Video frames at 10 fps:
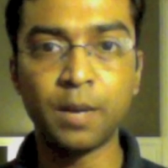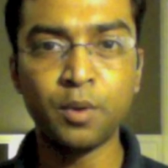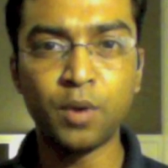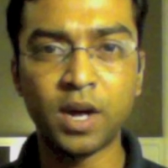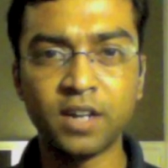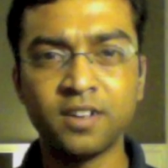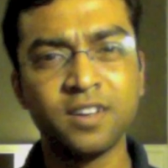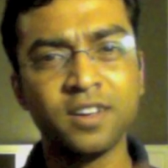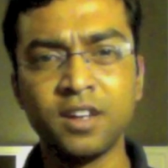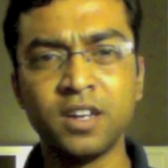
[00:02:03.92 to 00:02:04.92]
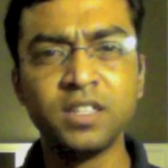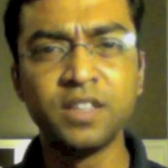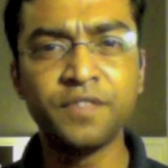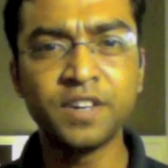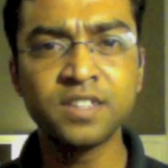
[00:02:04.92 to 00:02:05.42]
1, the
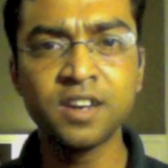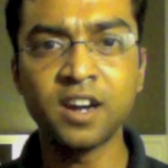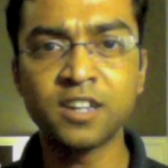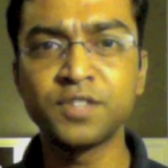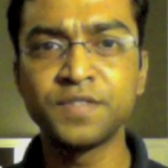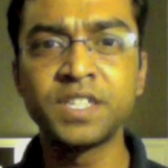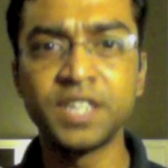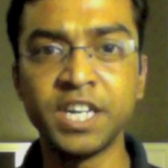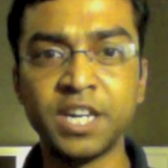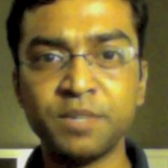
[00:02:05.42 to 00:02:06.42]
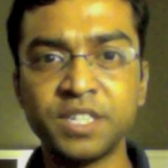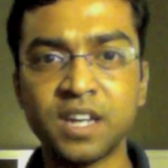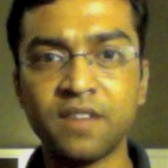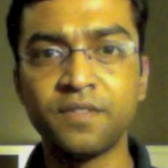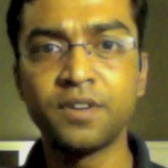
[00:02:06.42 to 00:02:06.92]
first 3 letters of the city name itself.
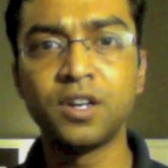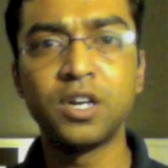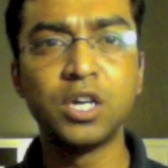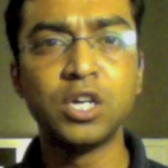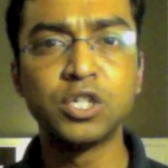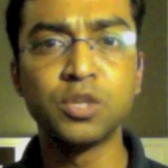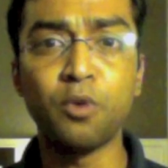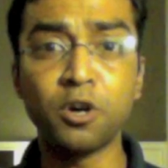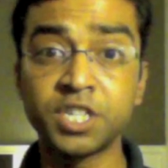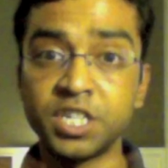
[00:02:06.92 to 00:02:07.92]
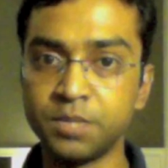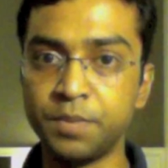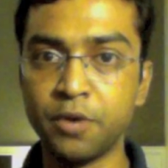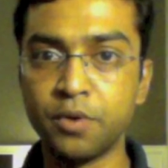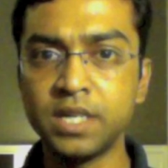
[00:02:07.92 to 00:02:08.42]
So Boston is
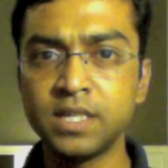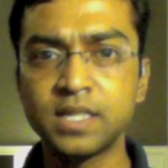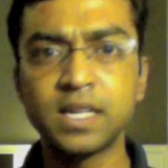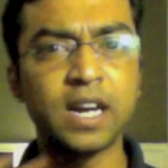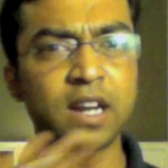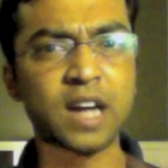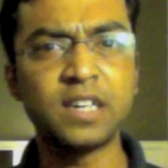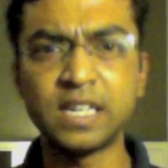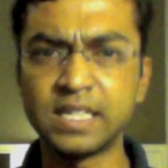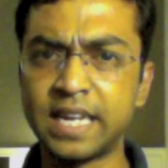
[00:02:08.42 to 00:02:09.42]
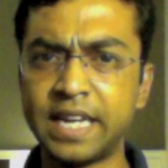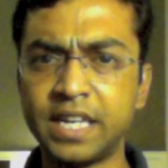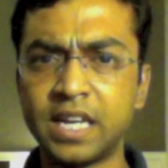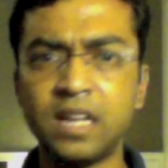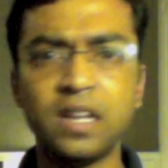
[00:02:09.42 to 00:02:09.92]
BOS, Atlanta is
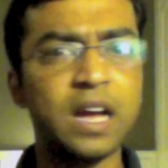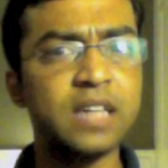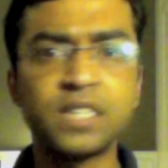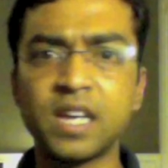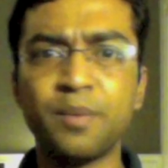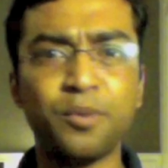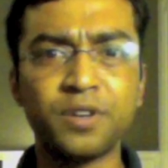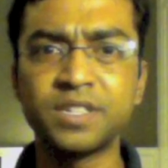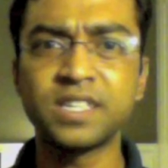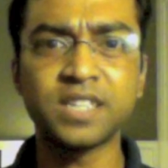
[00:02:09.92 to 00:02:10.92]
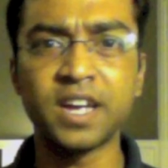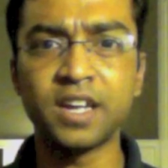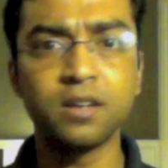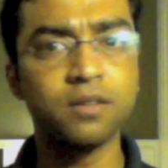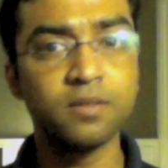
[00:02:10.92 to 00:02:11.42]
ATL, and Singapore is SIN.
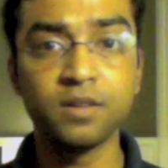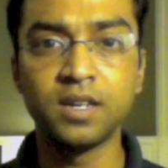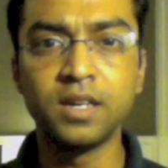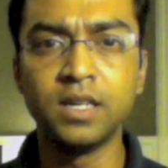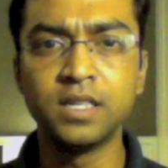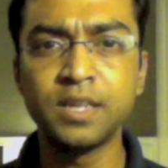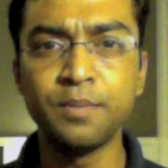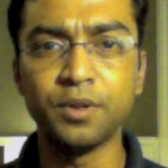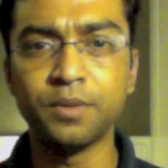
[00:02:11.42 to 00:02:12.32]
Simple.